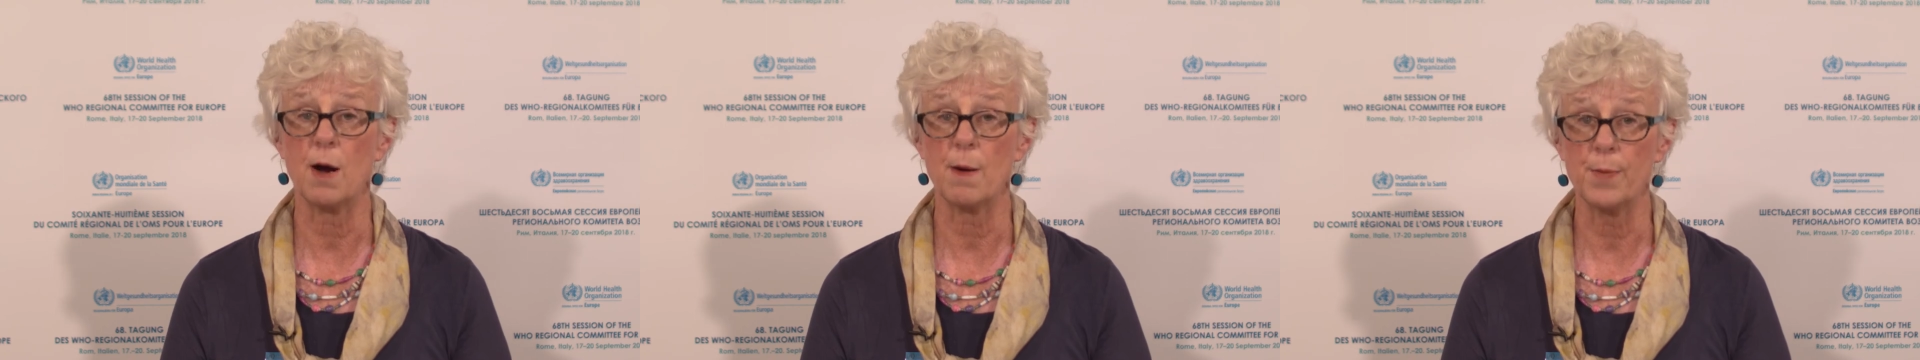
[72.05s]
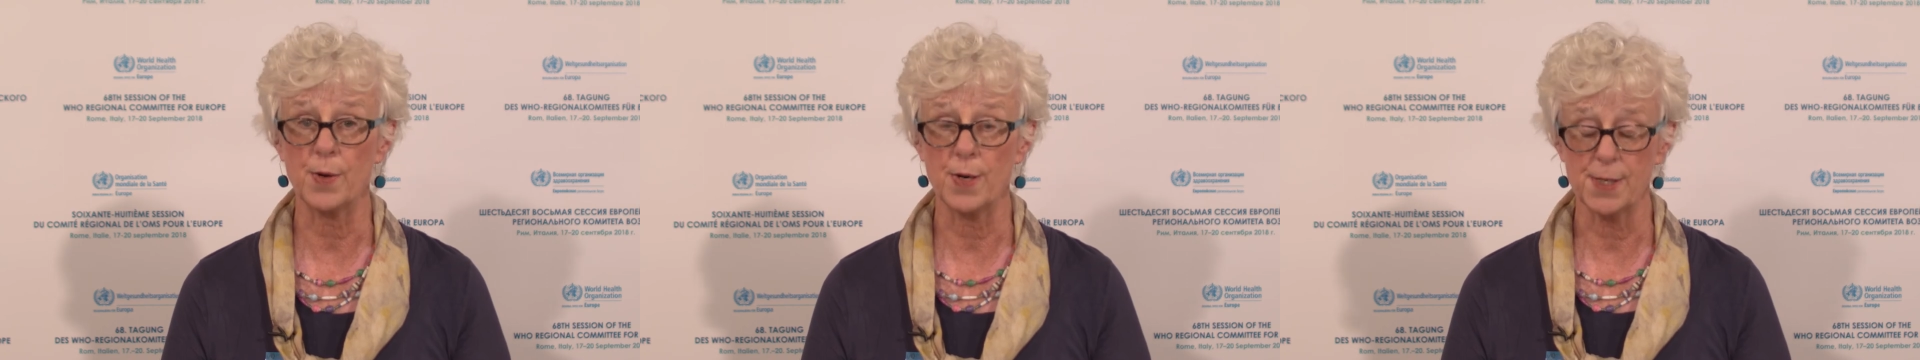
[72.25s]

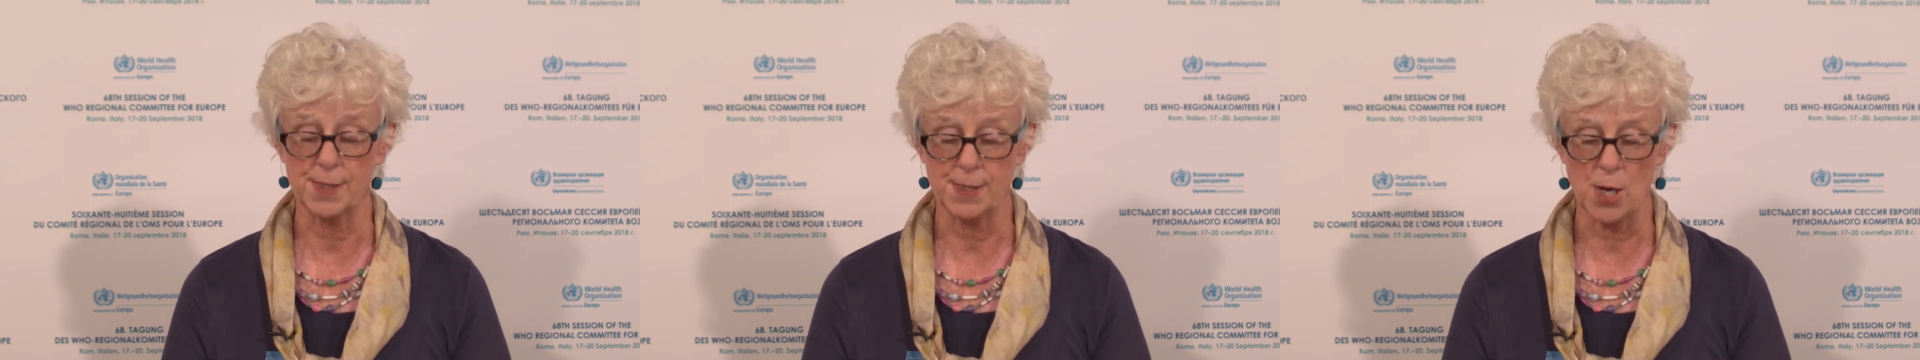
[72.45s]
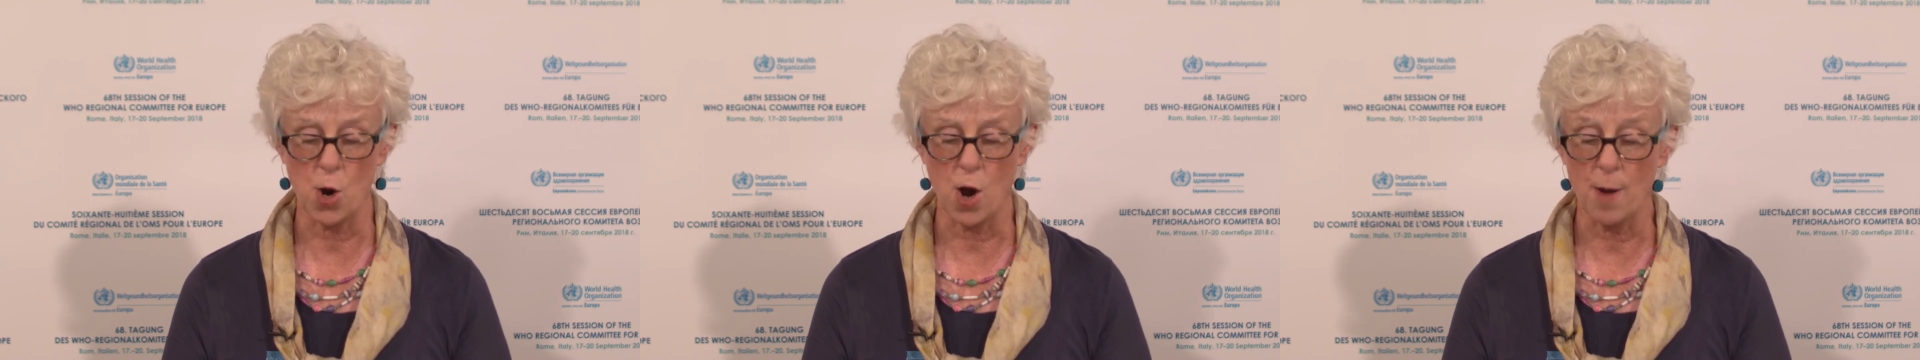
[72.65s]

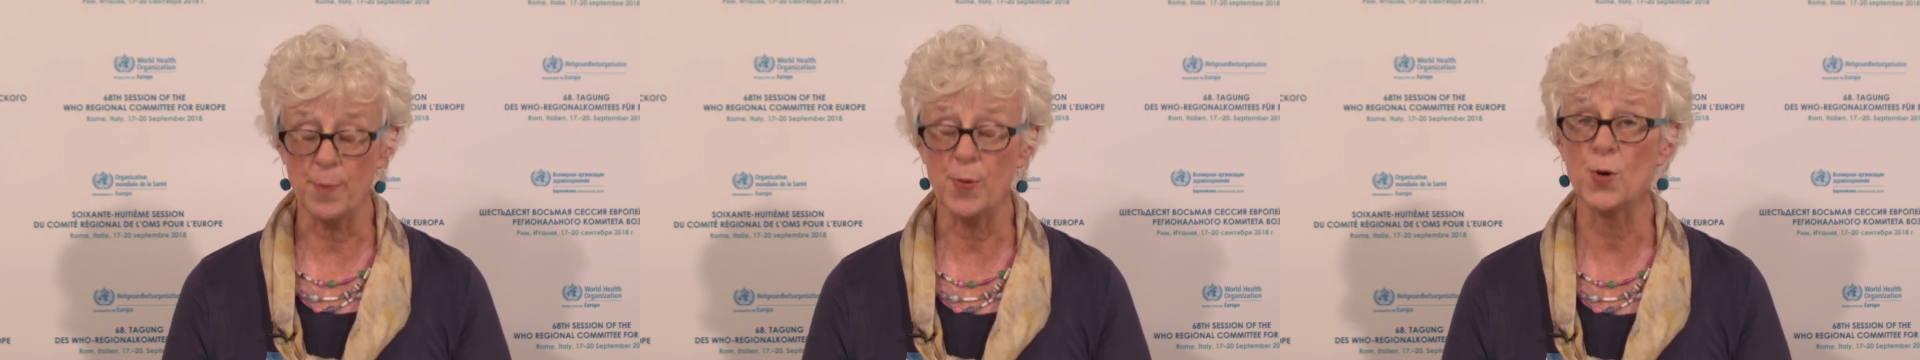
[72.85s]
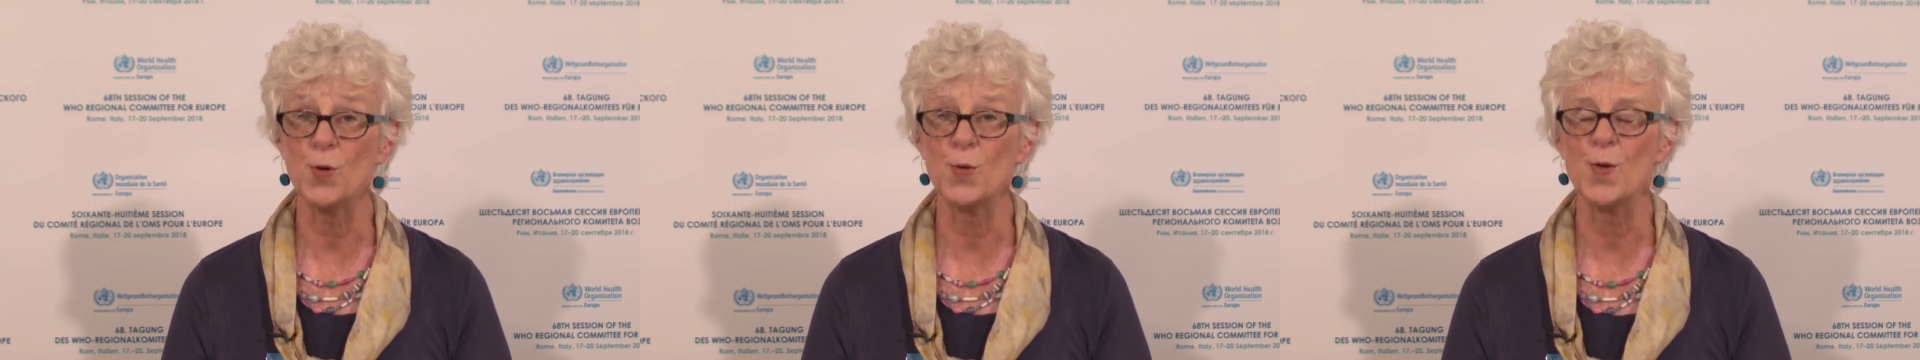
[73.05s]

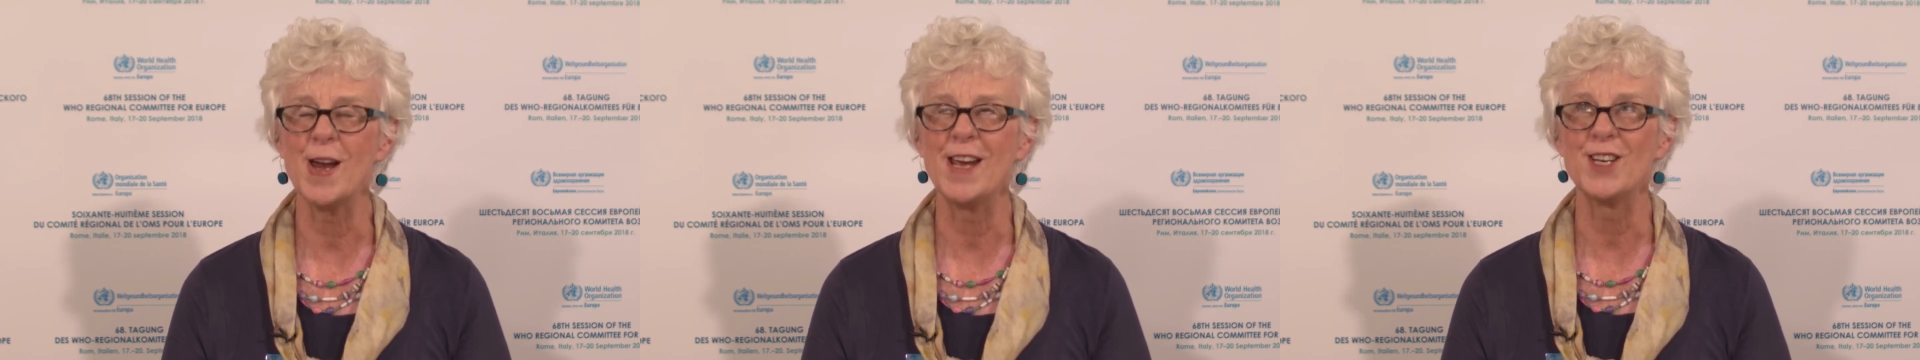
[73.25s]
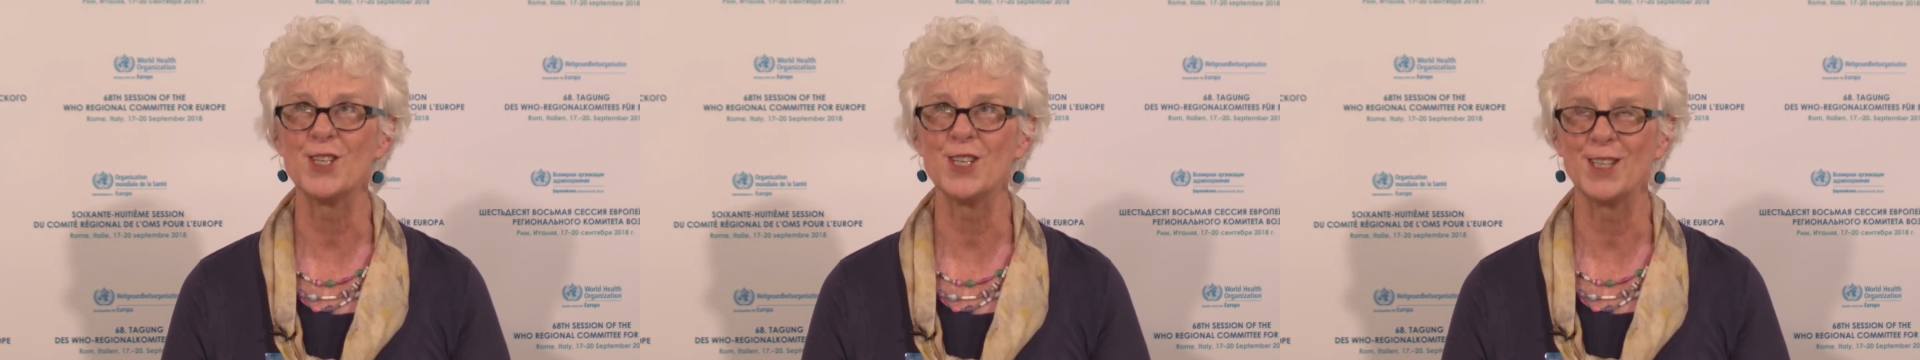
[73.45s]

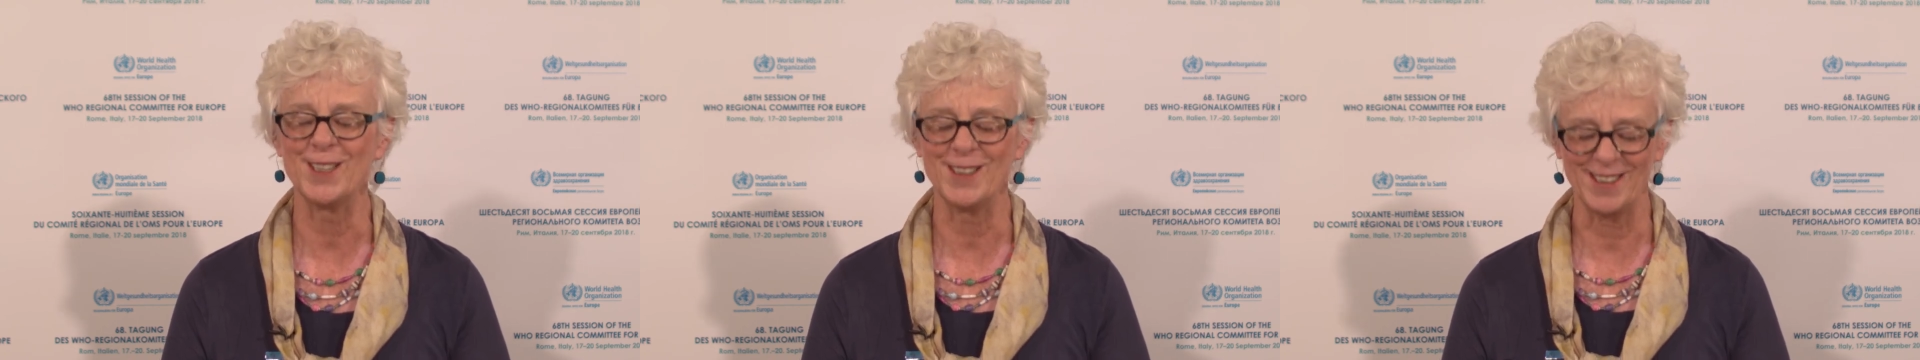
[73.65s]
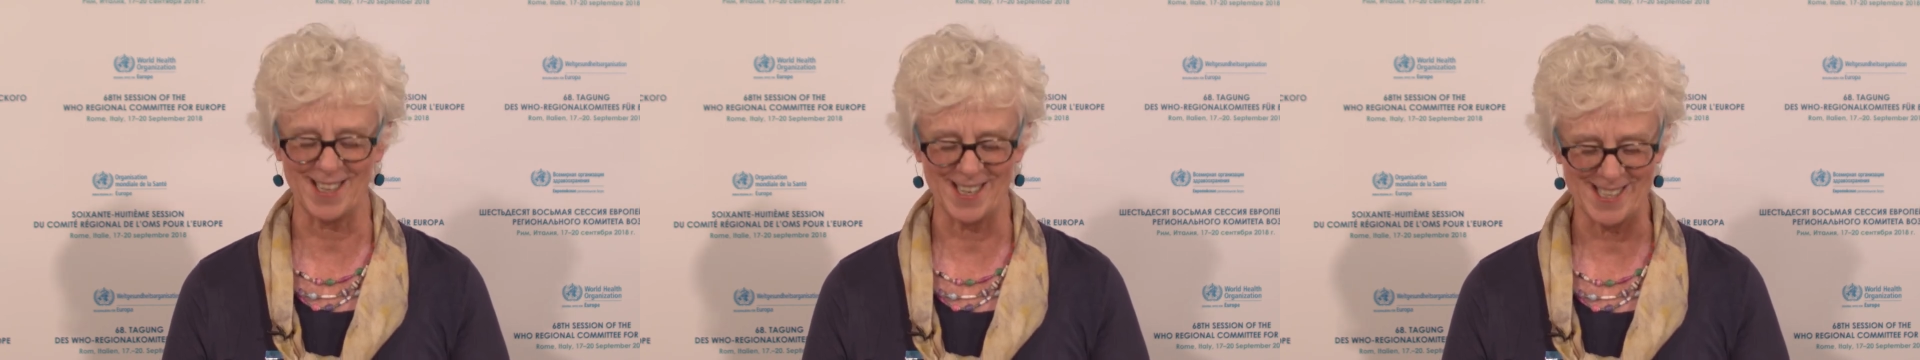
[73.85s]

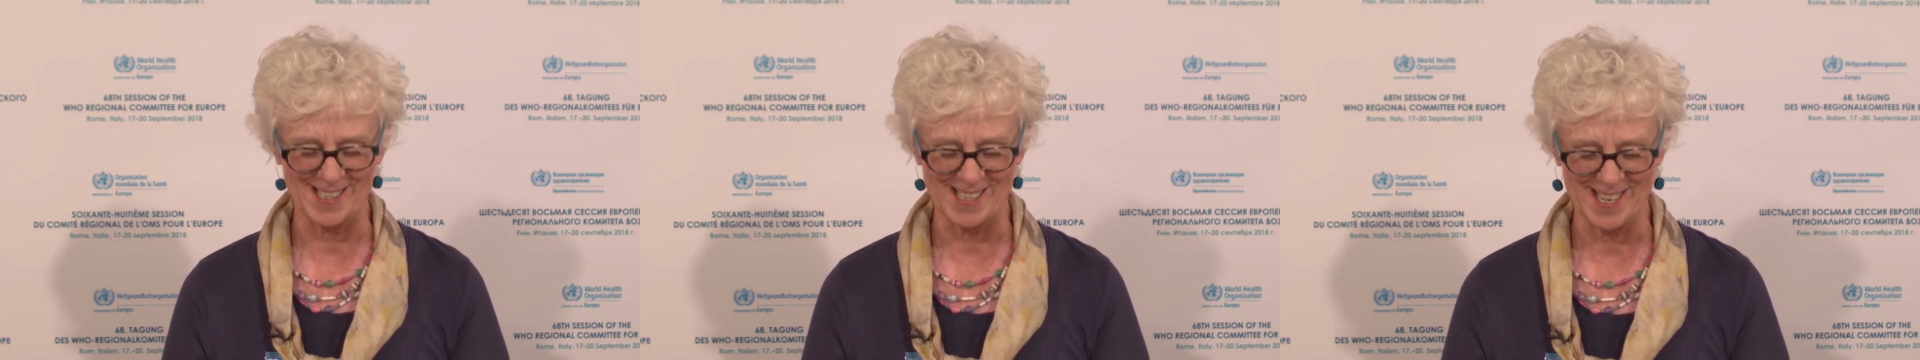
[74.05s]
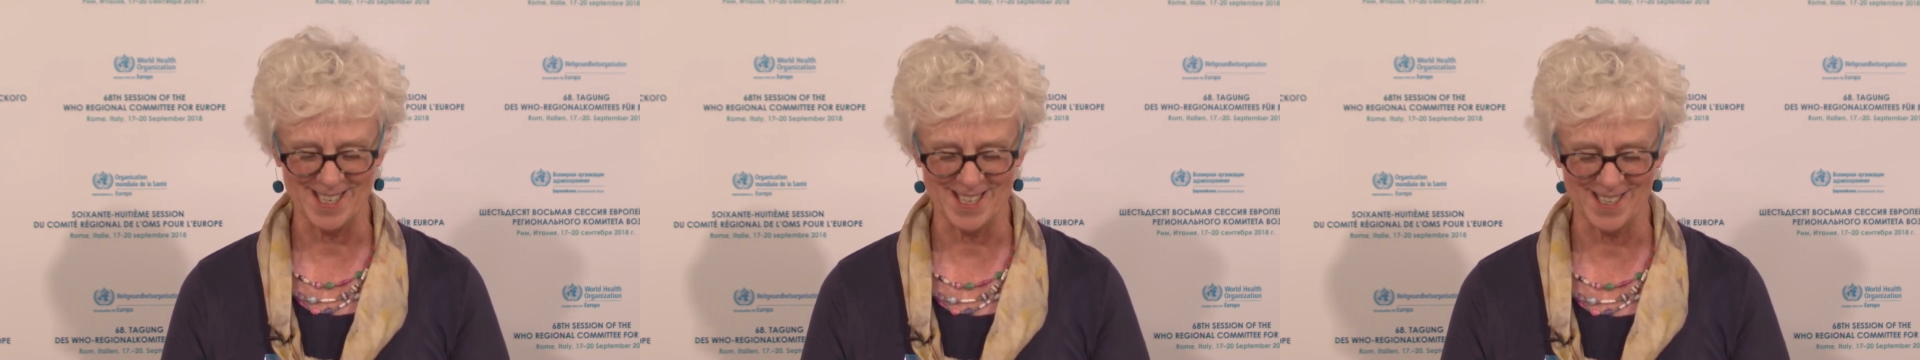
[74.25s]

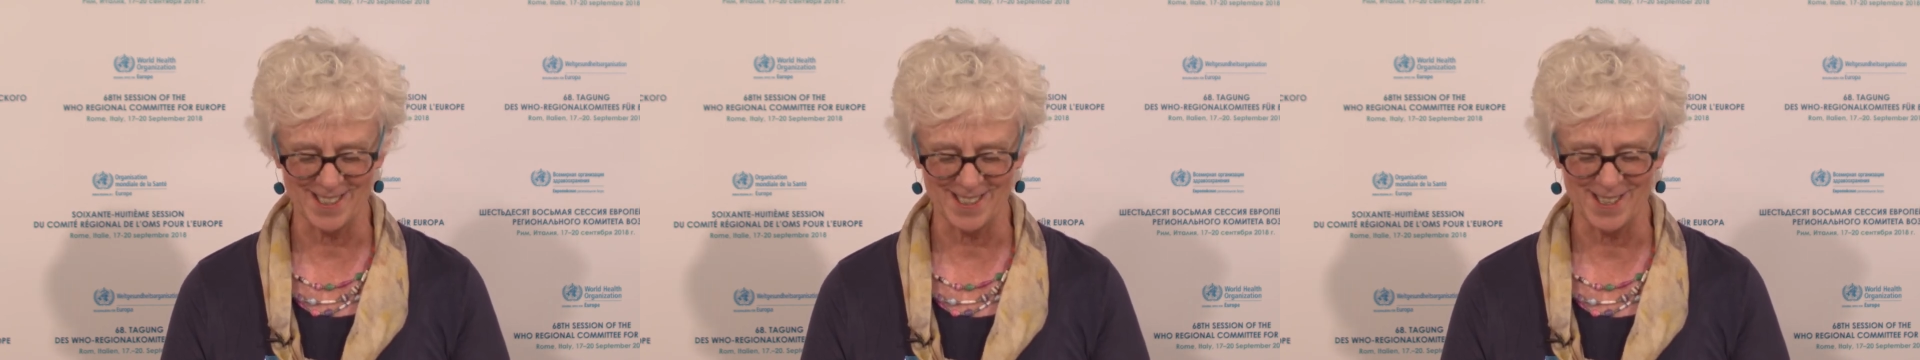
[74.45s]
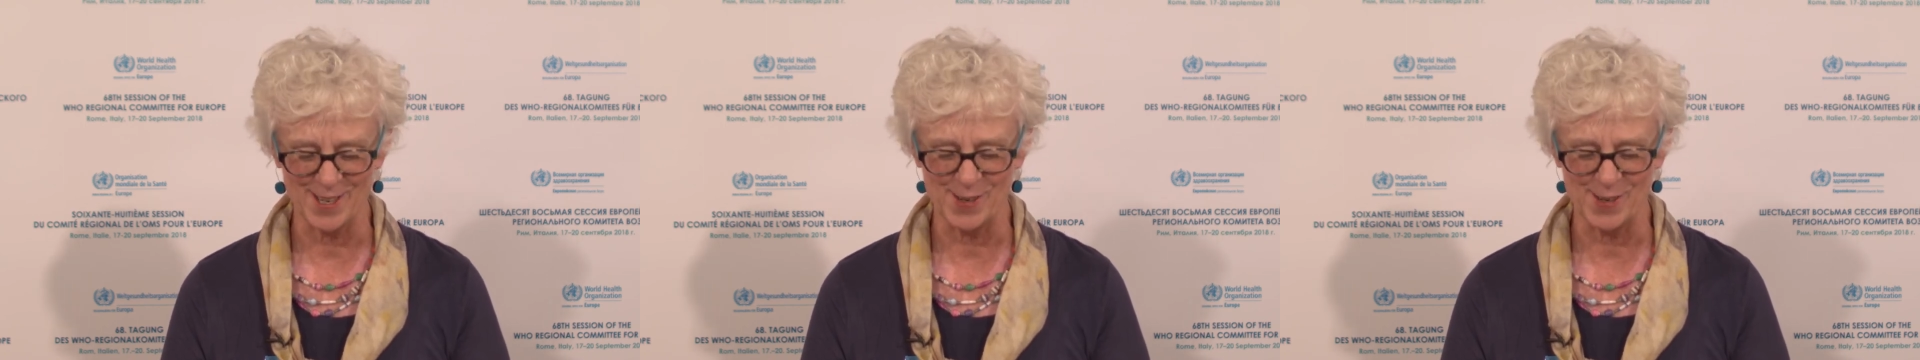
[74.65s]
operationalization